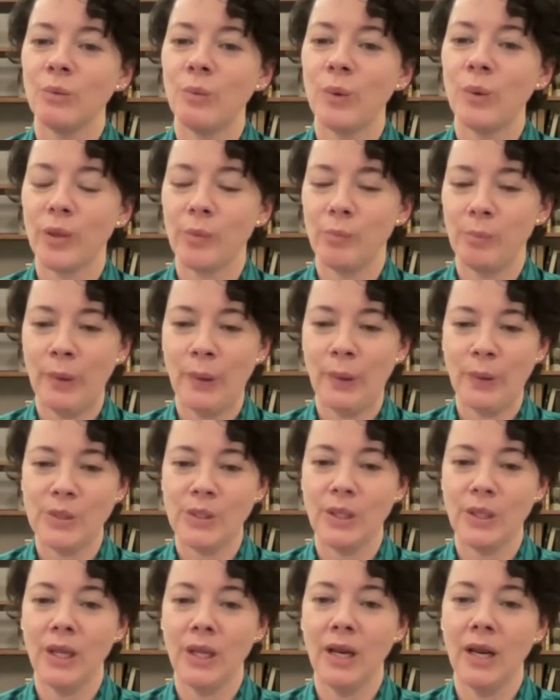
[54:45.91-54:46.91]
with a
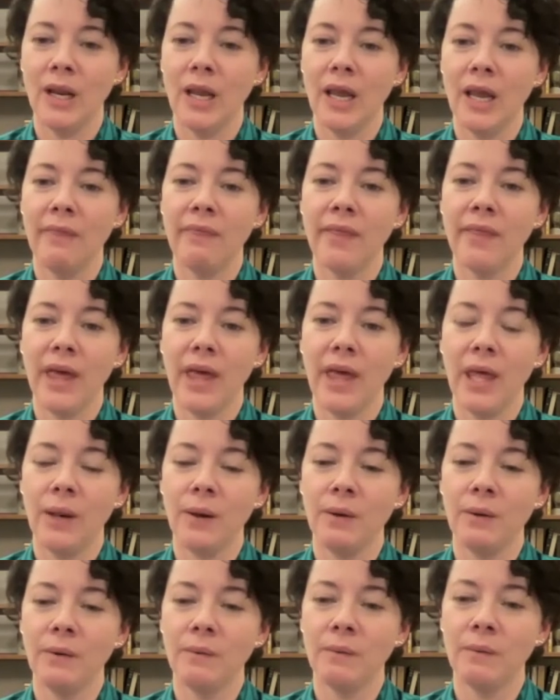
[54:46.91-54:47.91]
person and
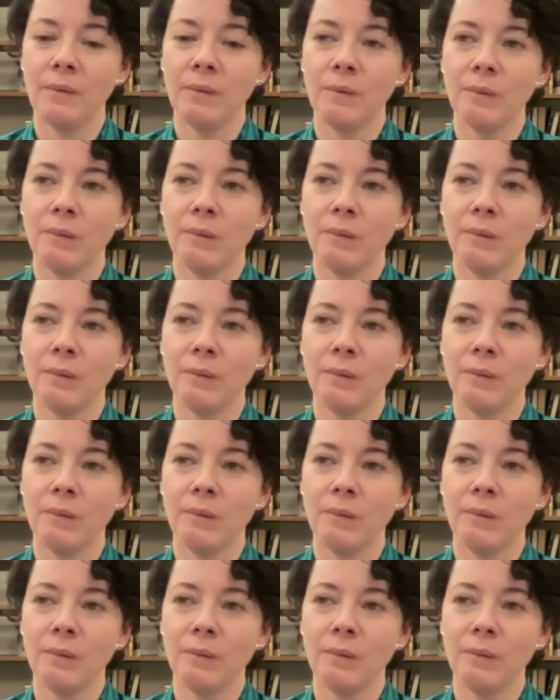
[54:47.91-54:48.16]
then